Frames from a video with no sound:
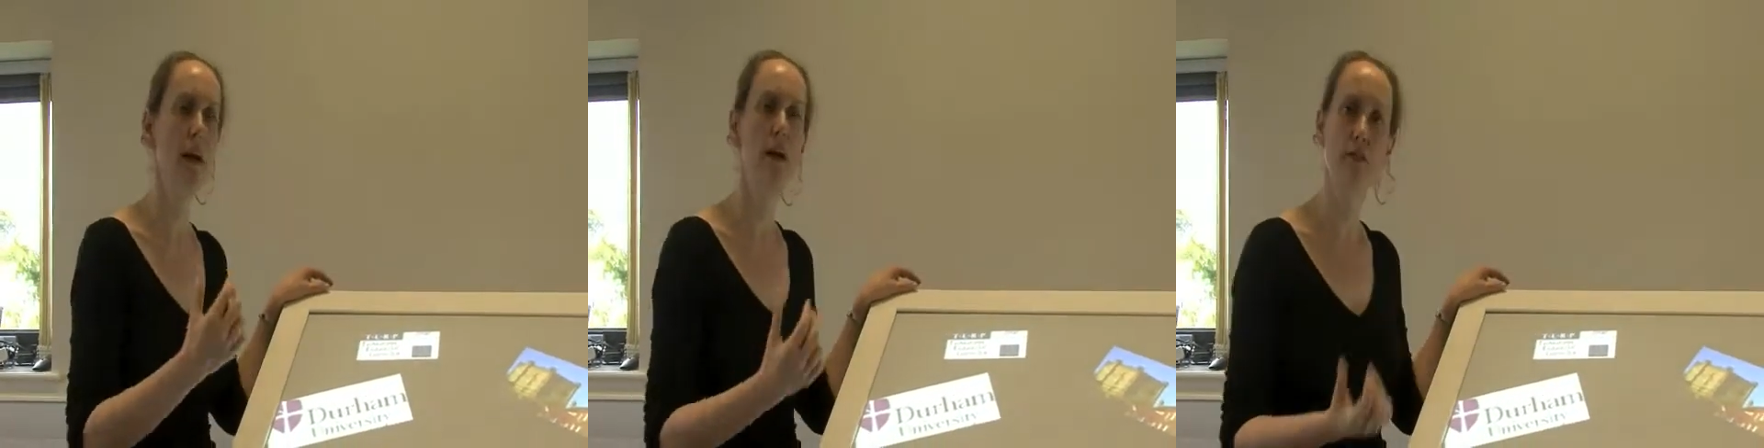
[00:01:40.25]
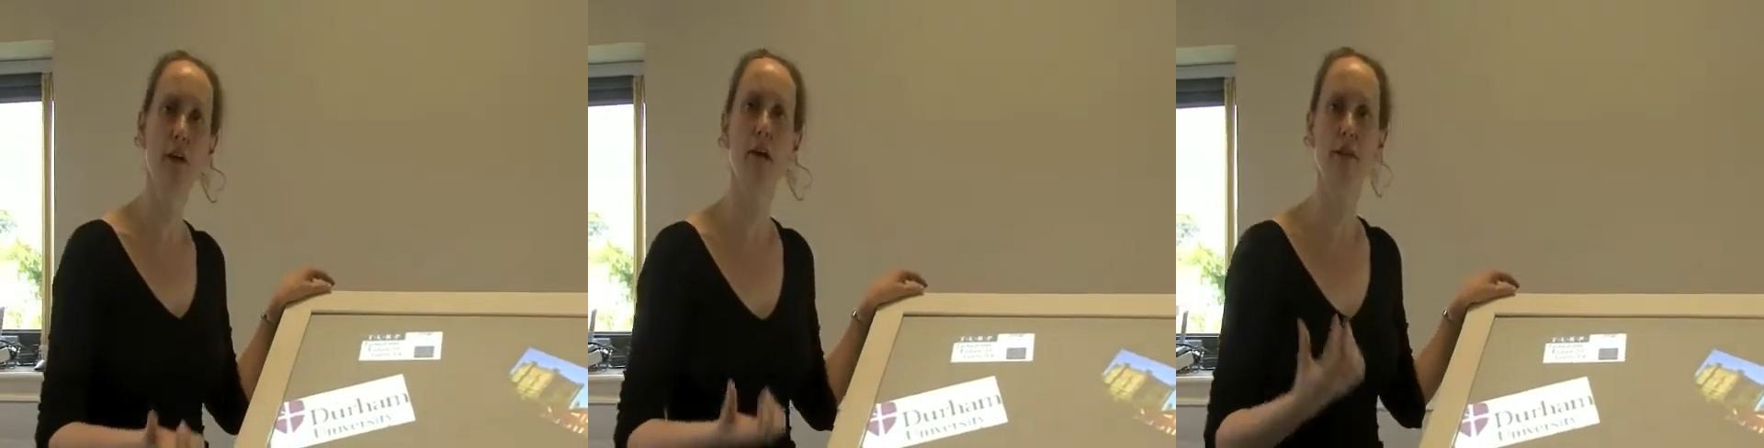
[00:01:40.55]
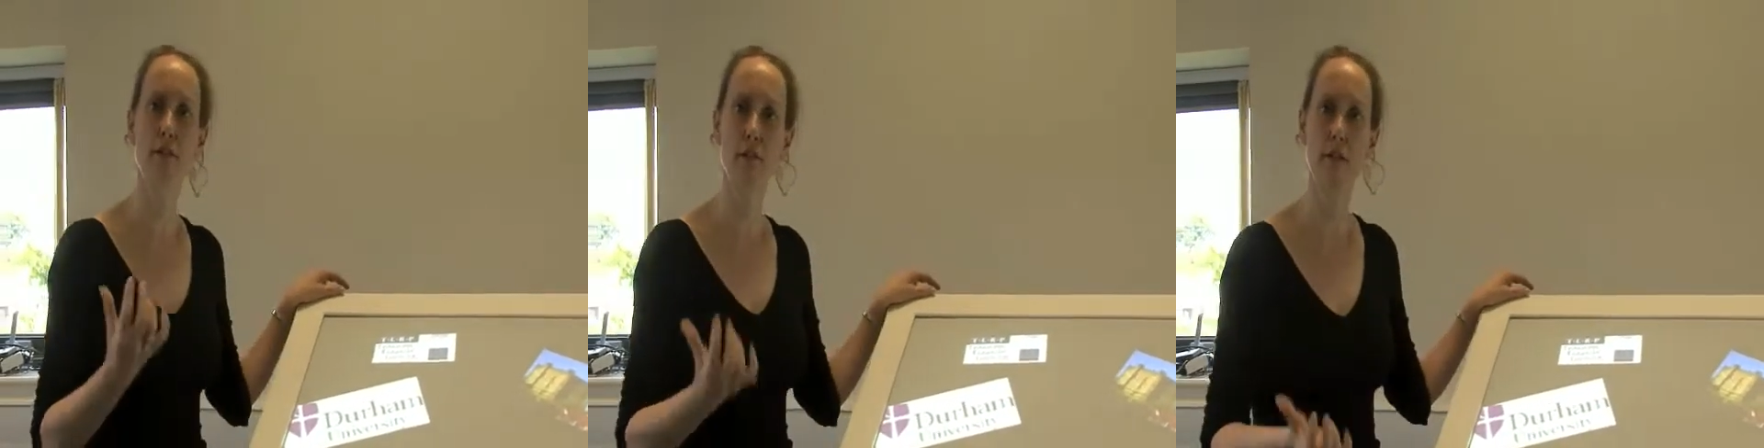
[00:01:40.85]
is
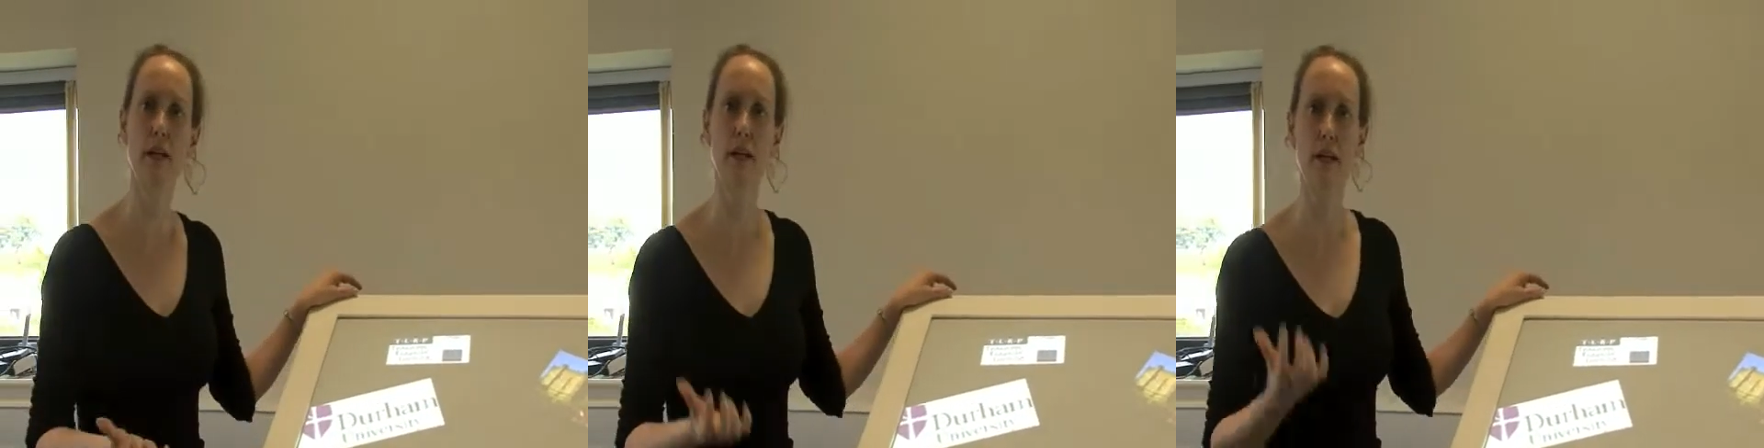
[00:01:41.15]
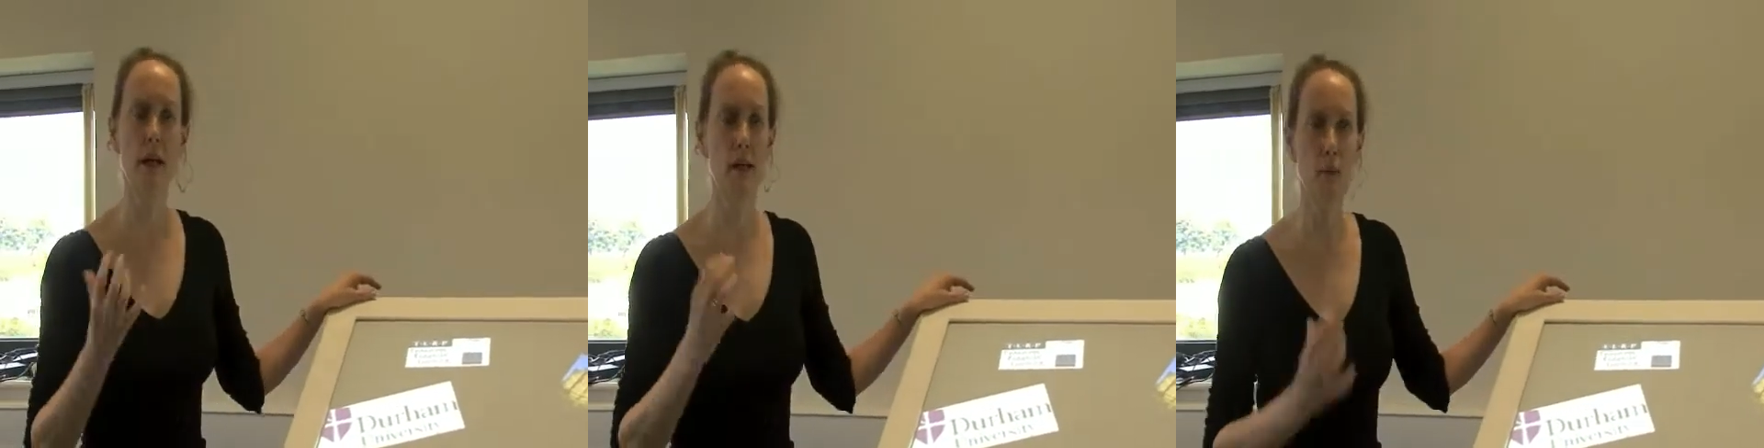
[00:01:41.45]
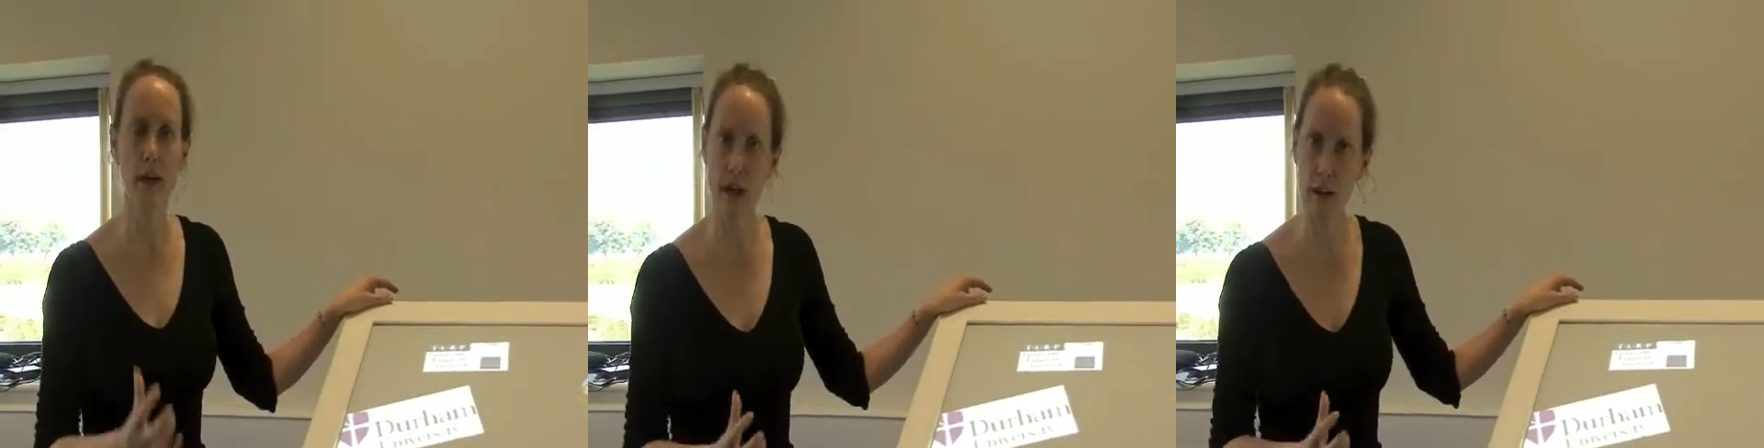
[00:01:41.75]
going to mean
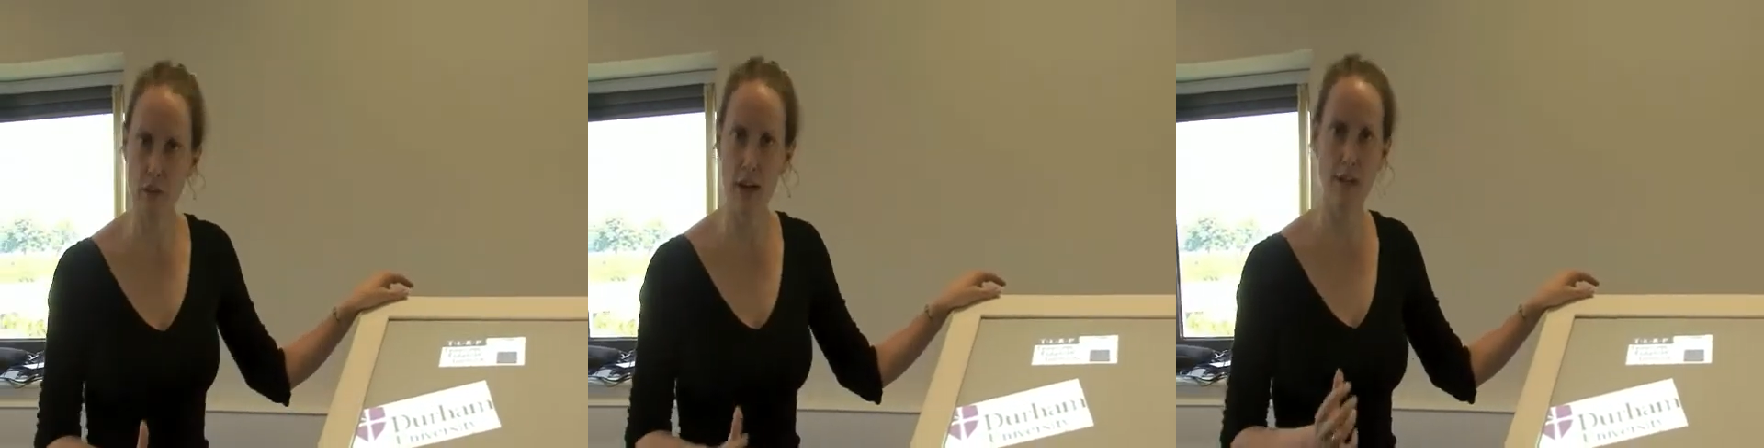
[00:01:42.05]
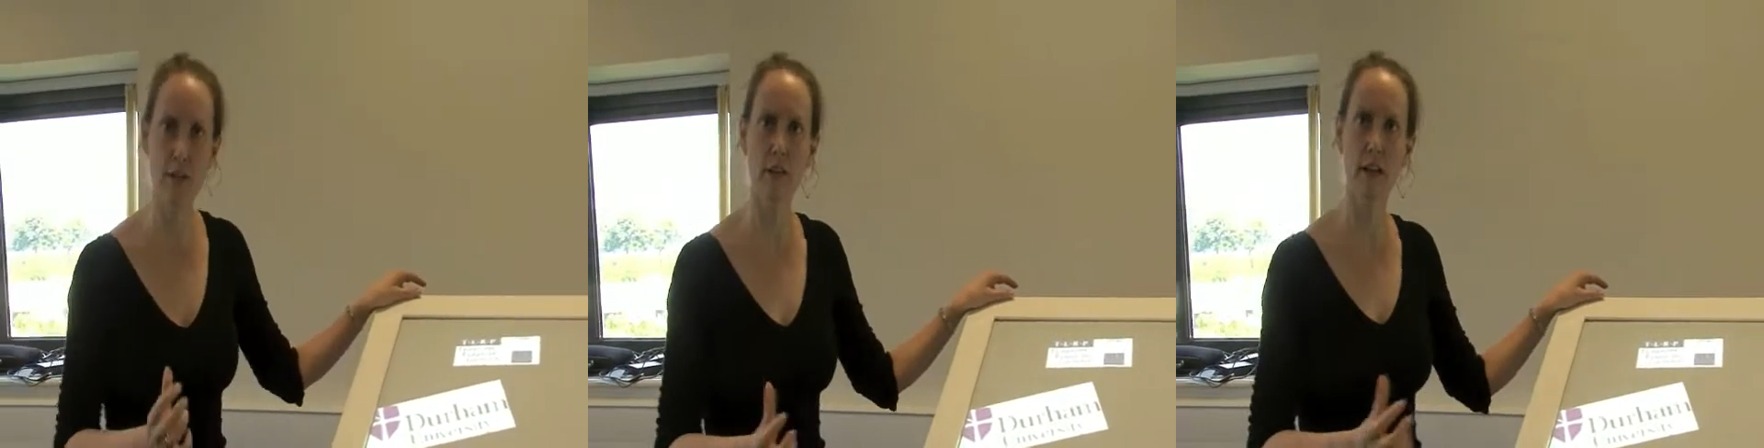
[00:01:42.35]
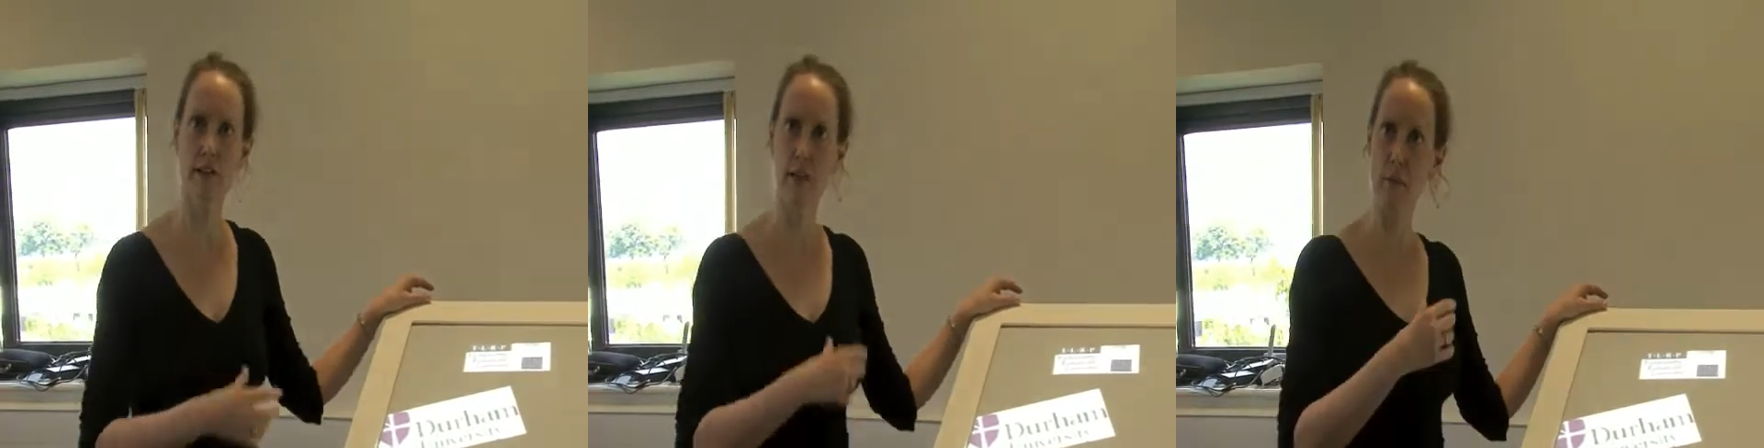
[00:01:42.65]
that we get greater
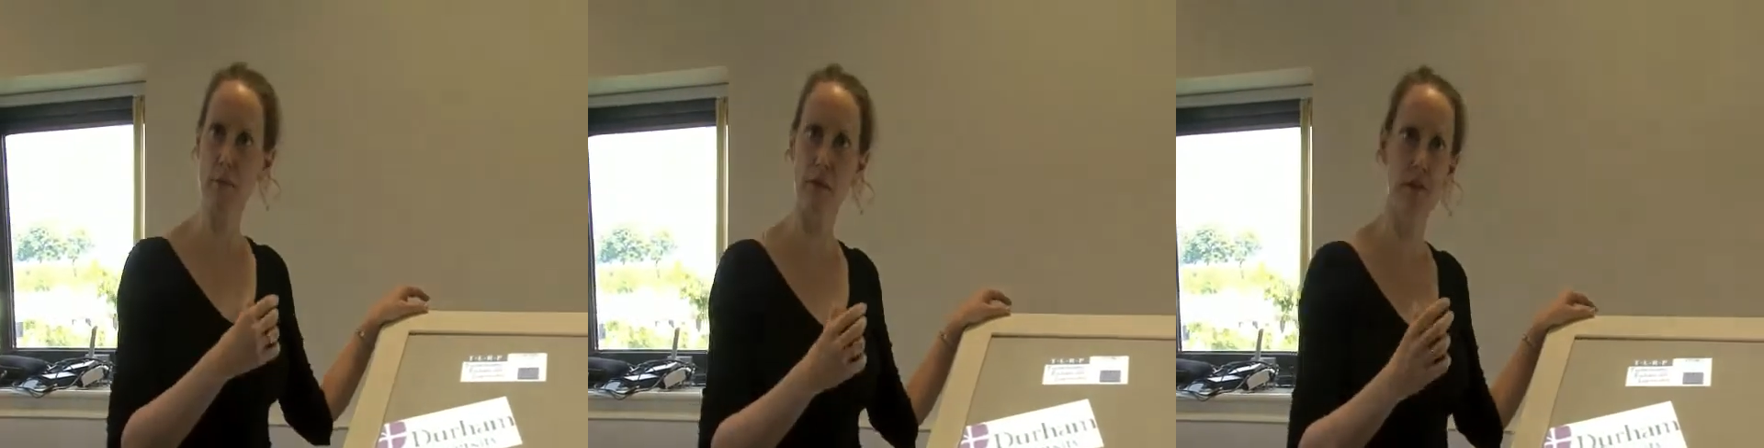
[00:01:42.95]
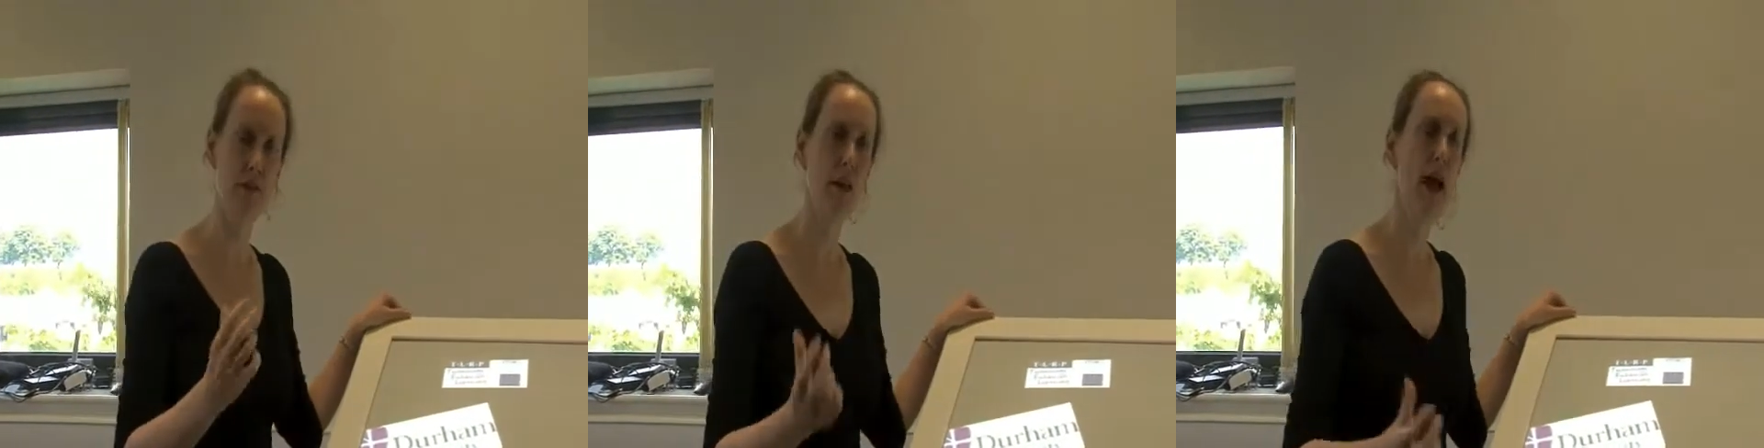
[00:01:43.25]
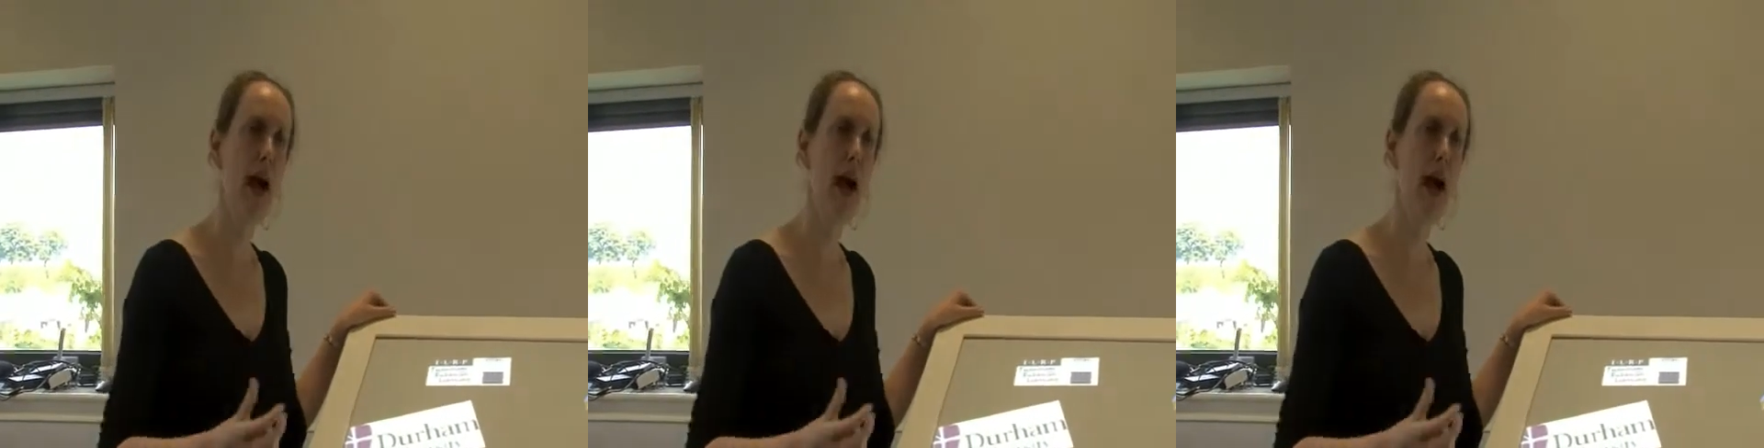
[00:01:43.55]
acceptance